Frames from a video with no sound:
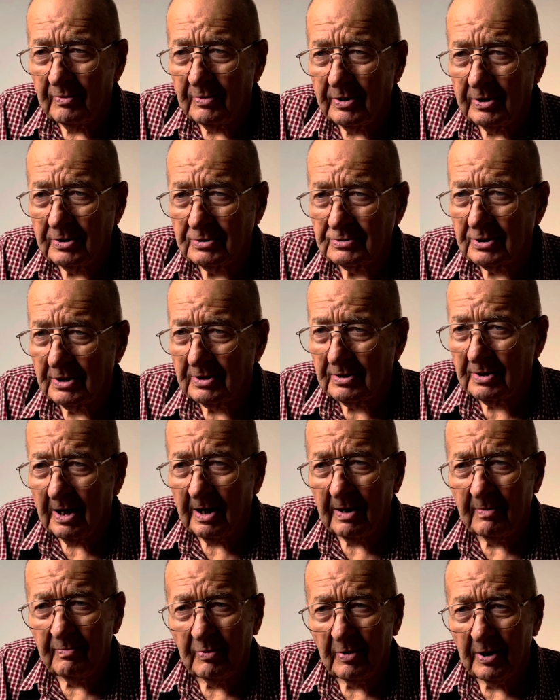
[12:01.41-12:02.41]
He said,
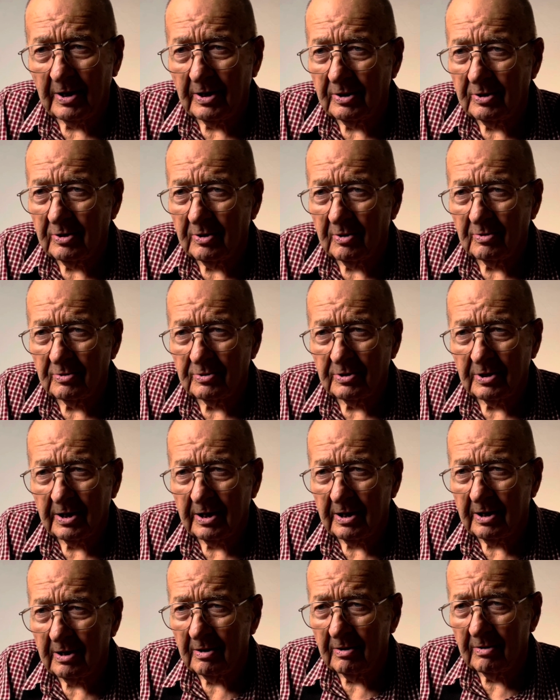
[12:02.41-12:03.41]
I'm ready to go to
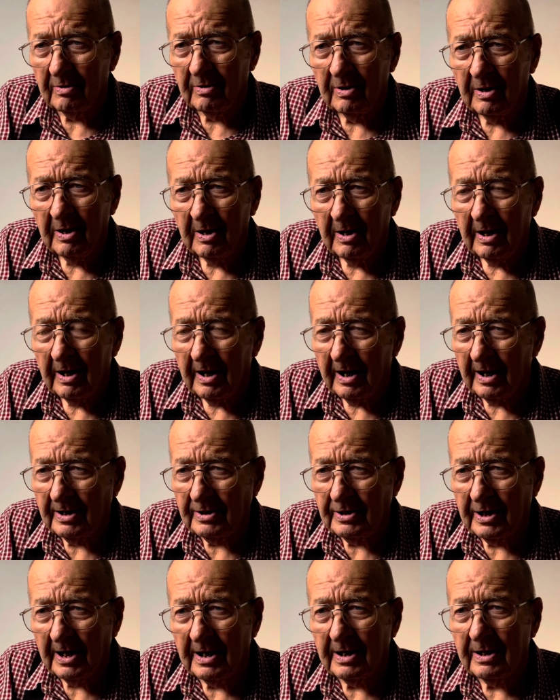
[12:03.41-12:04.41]
hell. And
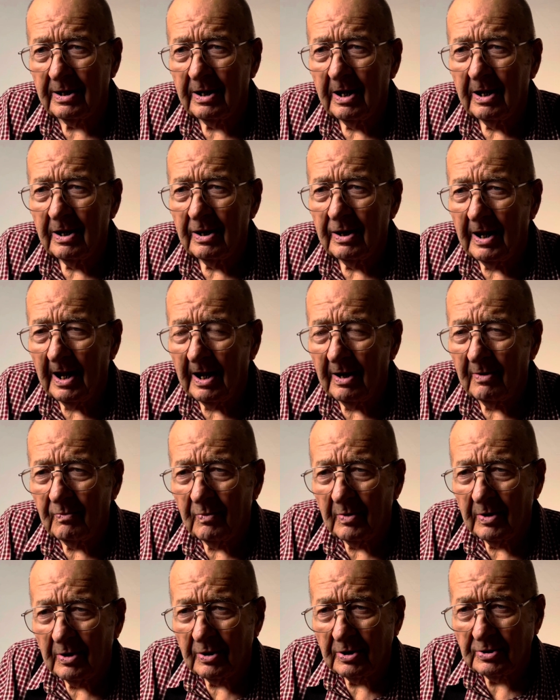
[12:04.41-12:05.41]
that
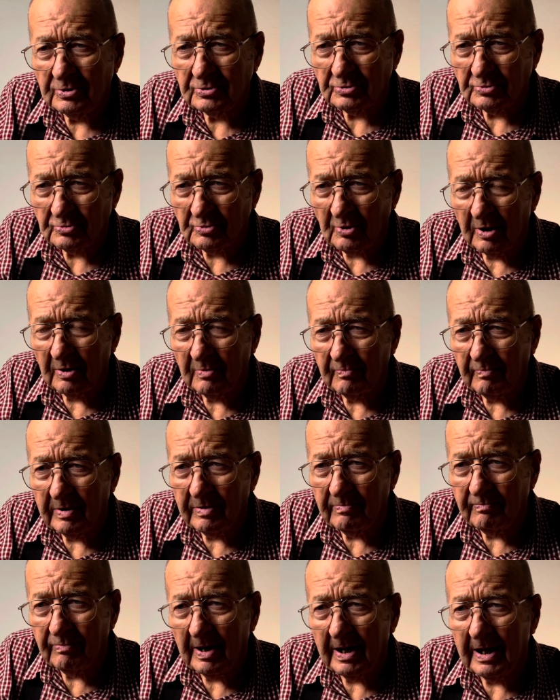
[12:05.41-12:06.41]
really struck me
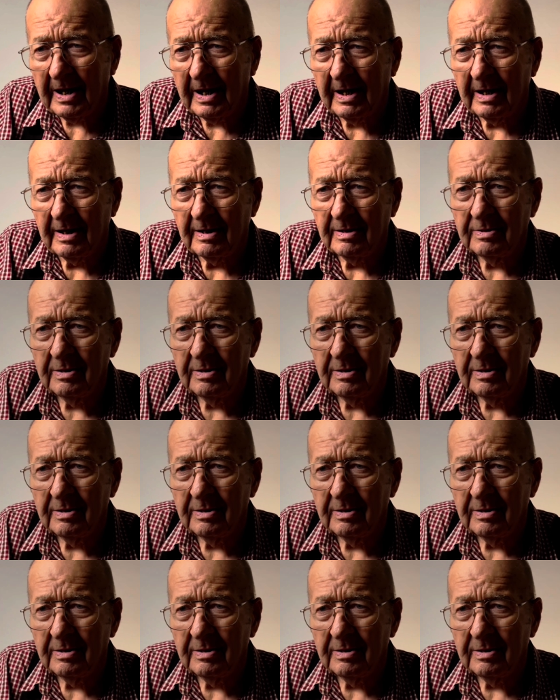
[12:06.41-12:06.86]
bad.